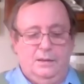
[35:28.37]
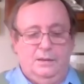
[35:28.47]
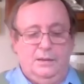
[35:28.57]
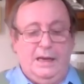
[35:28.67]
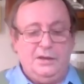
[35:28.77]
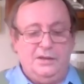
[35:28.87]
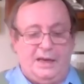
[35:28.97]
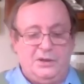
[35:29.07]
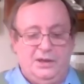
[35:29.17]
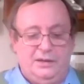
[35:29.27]
Later
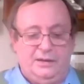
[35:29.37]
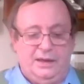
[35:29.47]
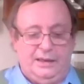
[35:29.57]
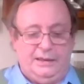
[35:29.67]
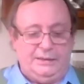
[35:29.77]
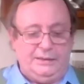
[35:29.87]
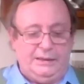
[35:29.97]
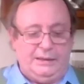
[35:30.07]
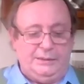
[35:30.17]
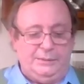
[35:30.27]
that year,
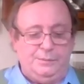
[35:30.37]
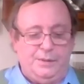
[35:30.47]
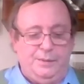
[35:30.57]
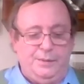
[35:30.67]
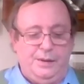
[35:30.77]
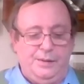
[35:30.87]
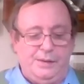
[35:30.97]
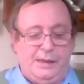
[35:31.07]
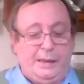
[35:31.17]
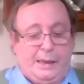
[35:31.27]

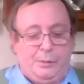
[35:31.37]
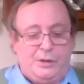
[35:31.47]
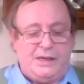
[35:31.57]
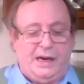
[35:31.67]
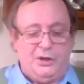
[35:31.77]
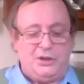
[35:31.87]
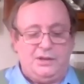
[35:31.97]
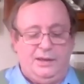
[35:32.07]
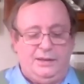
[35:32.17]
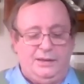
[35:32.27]
there was an Irish
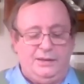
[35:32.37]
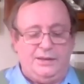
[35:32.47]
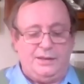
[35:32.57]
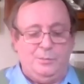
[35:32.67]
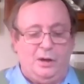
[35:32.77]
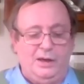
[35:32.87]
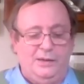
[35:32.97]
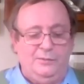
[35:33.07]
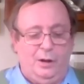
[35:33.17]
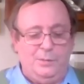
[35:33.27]
symbolic
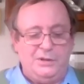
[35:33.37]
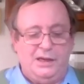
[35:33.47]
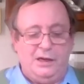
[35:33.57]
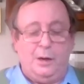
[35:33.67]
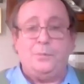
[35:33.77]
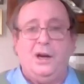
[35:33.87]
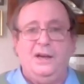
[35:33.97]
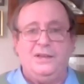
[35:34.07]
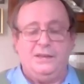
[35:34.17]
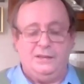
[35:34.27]
involvement in an
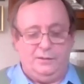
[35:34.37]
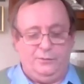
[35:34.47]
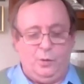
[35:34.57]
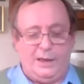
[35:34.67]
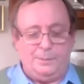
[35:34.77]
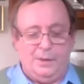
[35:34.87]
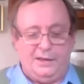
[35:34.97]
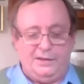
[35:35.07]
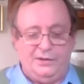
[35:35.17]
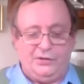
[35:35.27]
uprising of white
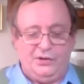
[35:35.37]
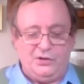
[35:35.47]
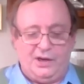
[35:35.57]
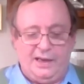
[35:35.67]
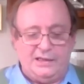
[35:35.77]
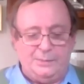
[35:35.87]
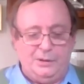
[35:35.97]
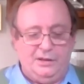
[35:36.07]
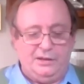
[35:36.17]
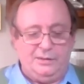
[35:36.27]
miners in
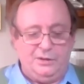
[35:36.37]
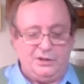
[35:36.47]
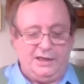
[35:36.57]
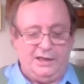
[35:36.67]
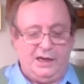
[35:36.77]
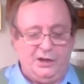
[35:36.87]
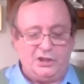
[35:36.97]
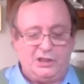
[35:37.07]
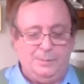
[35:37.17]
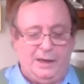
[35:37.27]
Johannesburg, which had an Irish
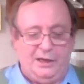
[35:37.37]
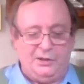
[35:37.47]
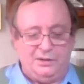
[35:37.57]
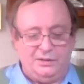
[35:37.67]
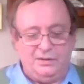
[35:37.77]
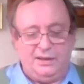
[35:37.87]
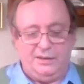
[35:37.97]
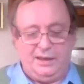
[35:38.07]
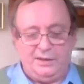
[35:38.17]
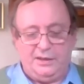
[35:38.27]
commando and
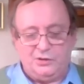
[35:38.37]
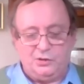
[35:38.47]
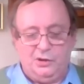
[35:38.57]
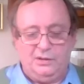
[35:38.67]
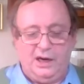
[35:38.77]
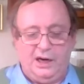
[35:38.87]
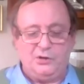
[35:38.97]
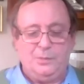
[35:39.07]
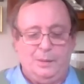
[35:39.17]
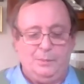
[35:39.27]
had a strong
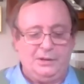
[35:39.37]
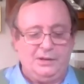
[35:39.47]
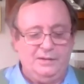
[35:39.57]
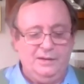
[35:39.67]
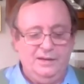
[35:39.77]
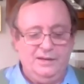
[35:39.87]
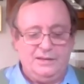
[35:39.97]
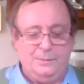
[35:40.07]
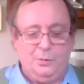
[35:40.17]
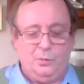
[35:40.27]
Irish Republican
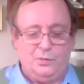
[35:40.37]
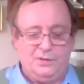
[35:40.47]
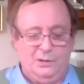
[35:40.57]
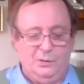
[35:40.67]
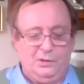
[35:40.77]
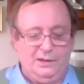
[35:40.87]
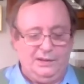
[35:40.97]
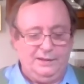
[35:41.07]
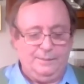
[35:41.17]
support locally.